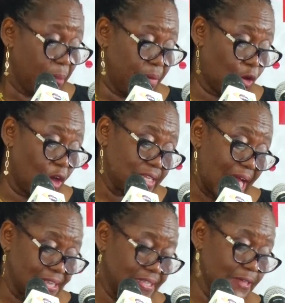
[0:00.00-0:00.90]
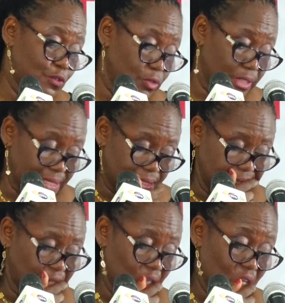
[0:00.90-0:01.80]
Because access to
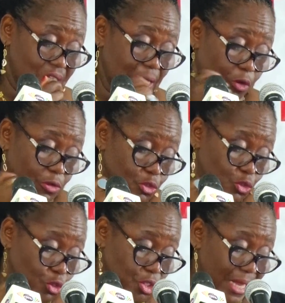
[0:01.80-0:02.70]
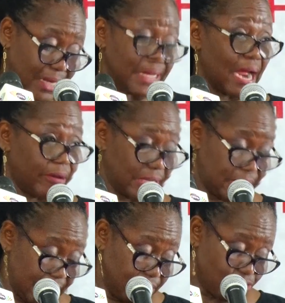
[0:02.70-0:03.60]
justice is a constitutionally
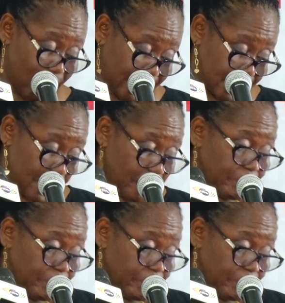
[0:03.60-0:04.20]
guaranteed right,